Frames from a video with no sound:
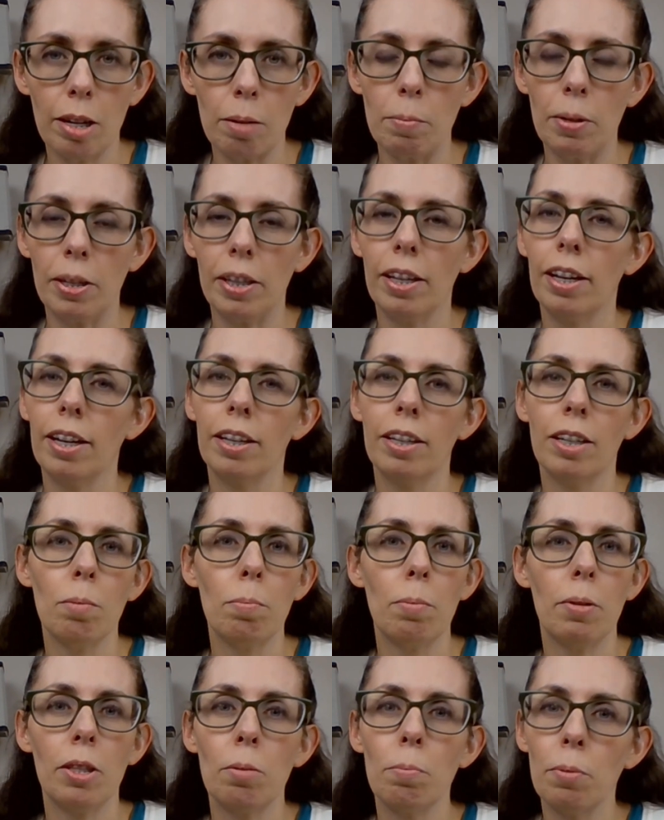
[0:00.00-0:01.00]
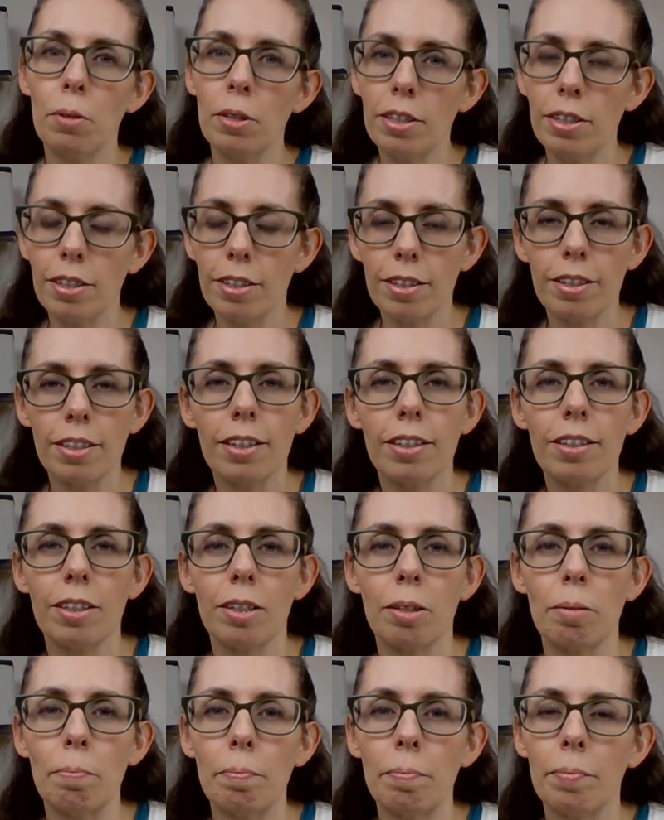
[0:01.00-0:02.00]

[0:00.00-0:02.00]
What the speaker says: and they end up in the prison system.